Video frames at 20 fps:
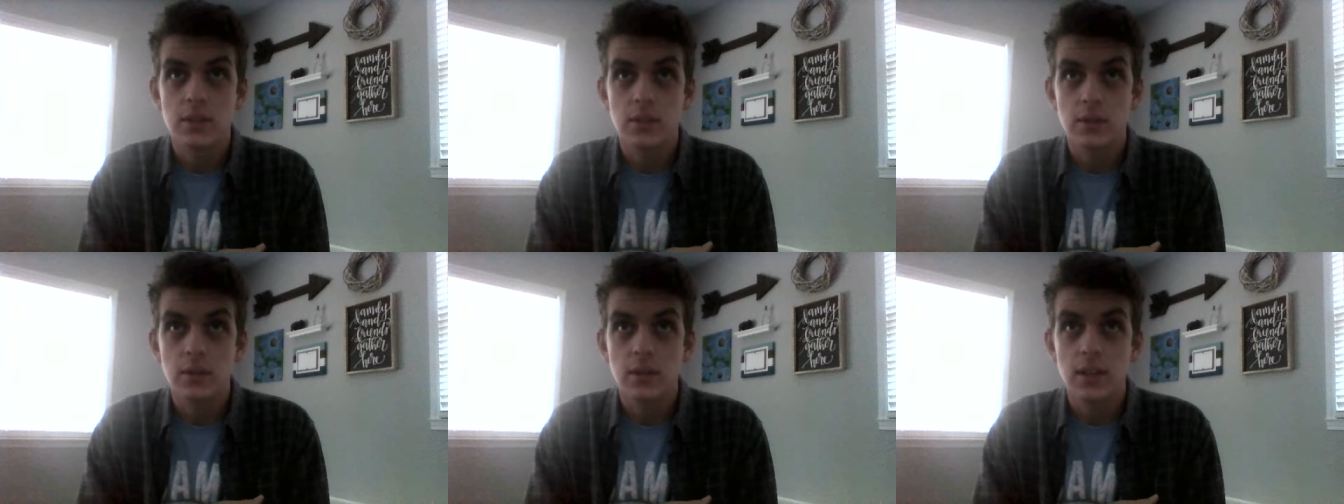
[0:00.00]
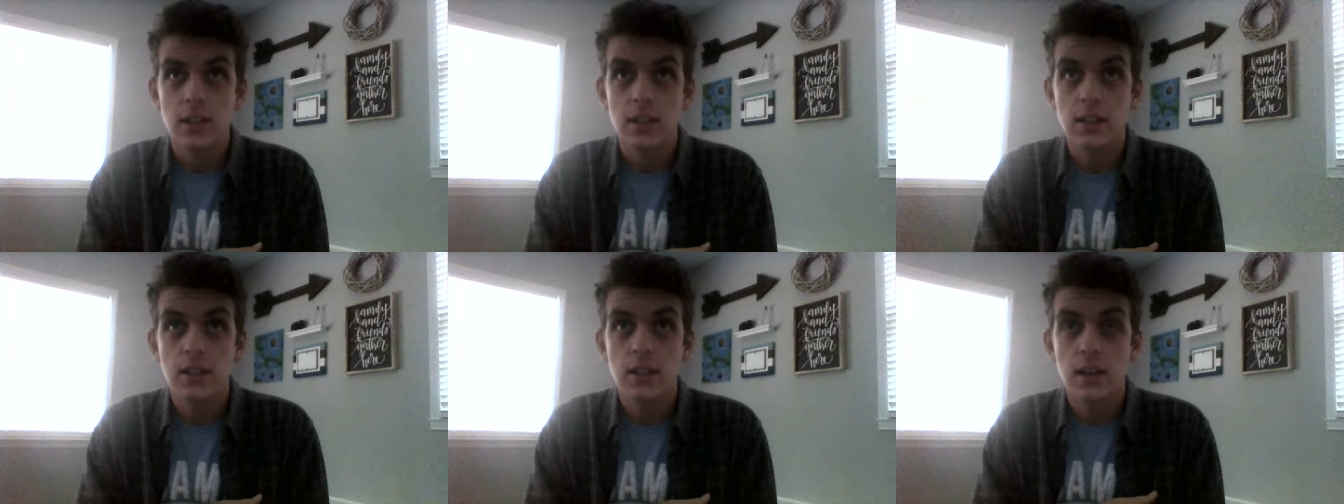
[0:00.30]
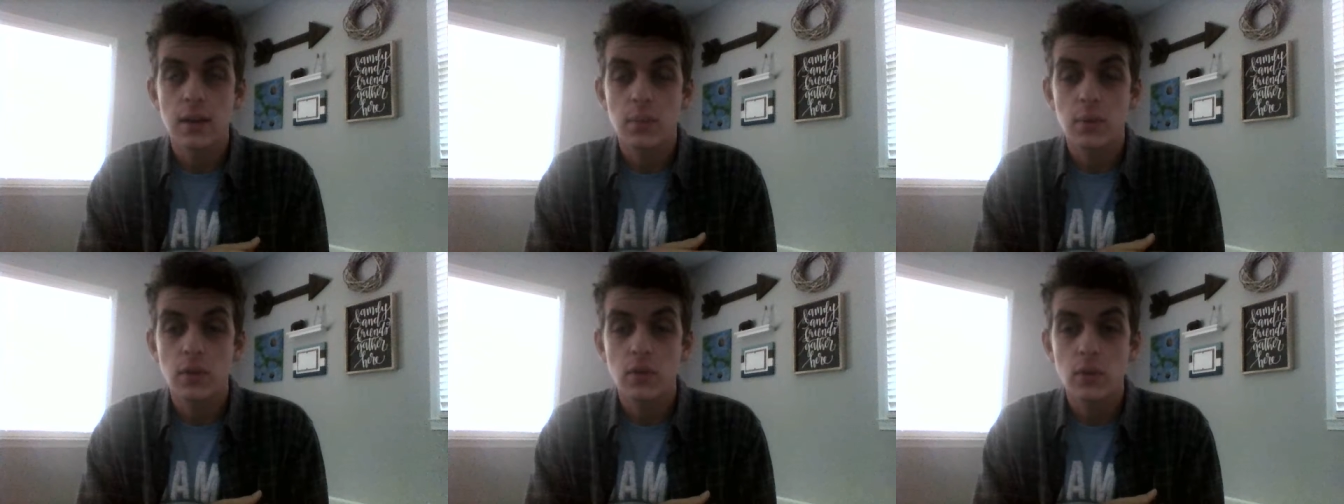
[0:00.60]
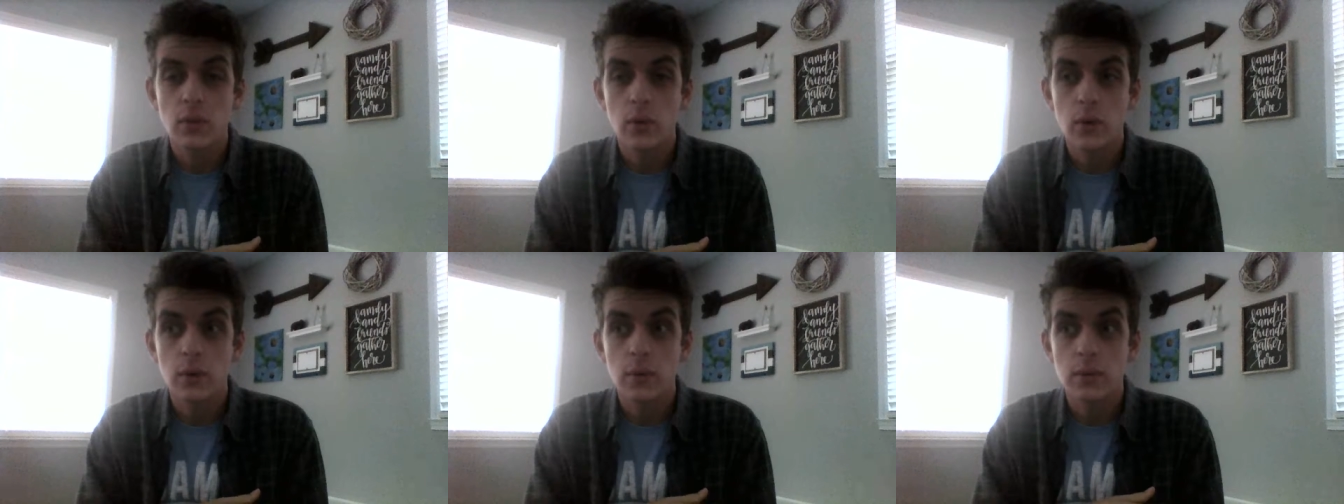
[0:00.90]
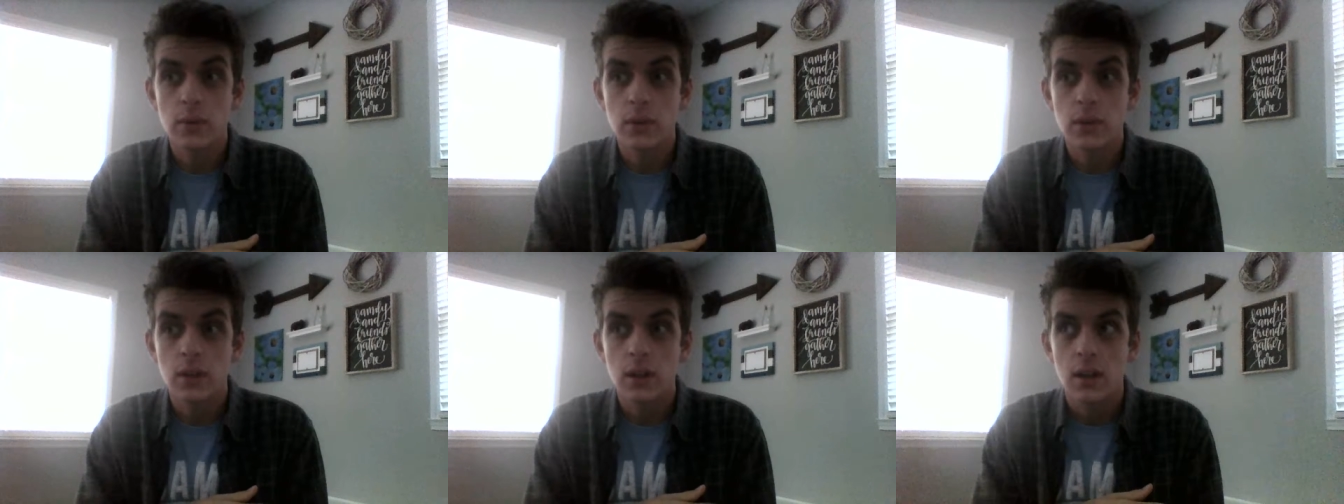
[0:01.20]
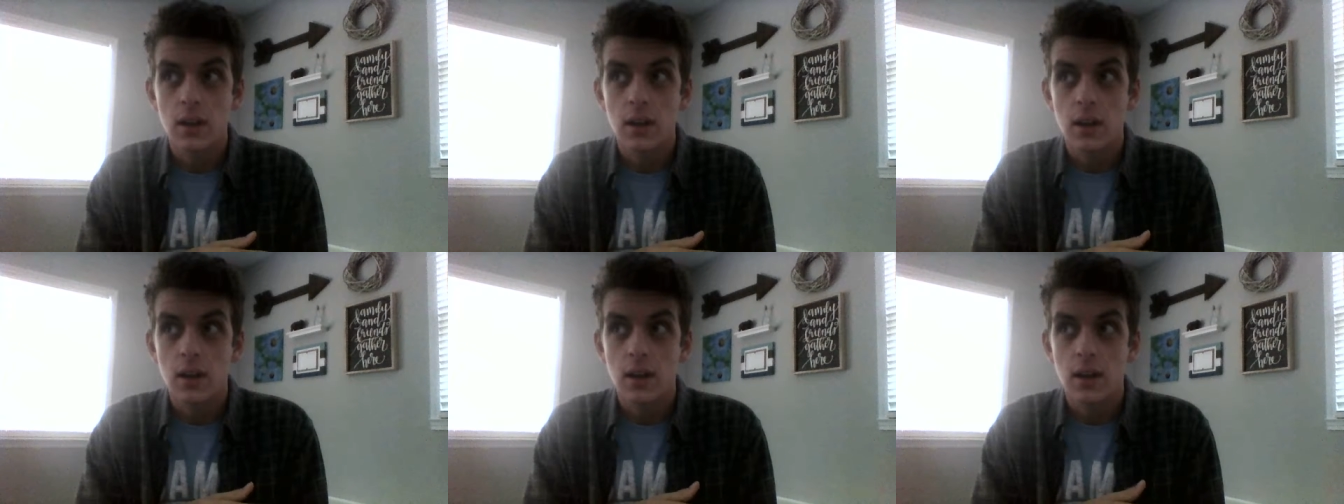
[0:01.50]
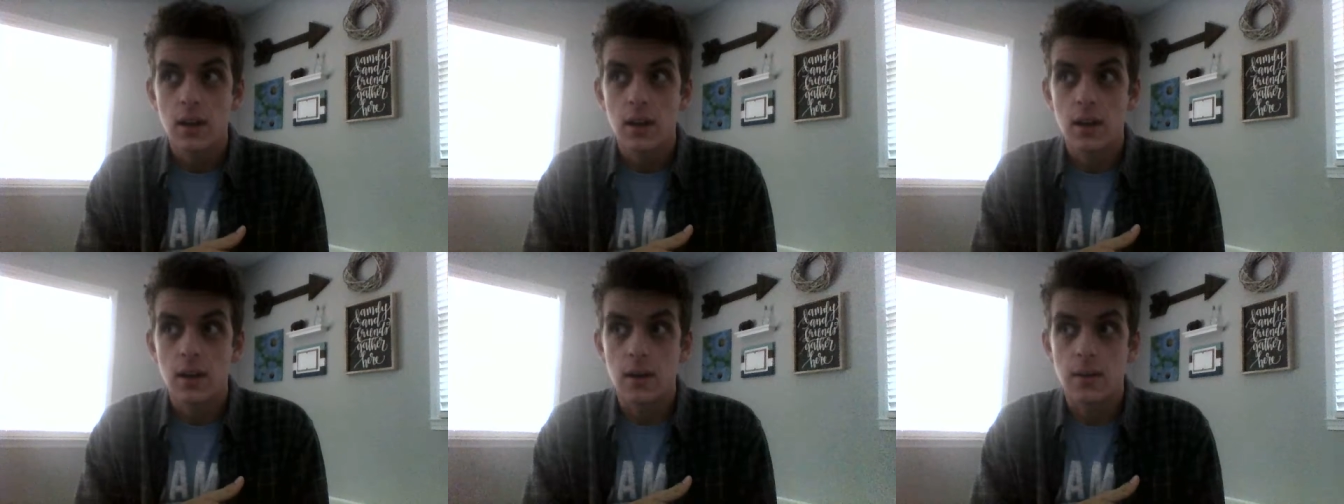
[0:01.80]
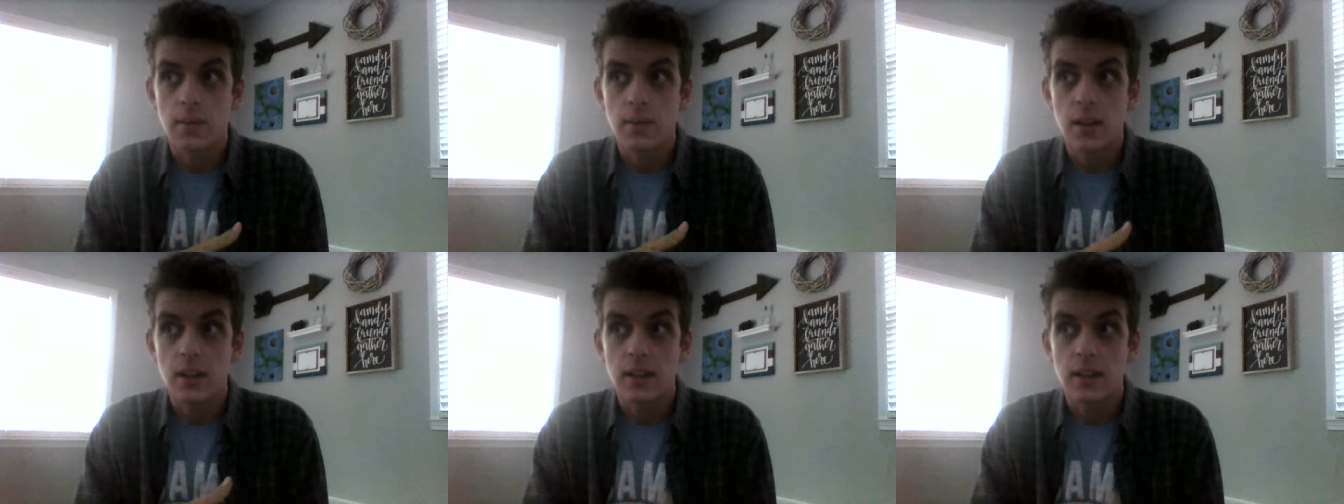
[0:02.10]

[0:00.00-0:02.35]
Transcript: to England and performed, um,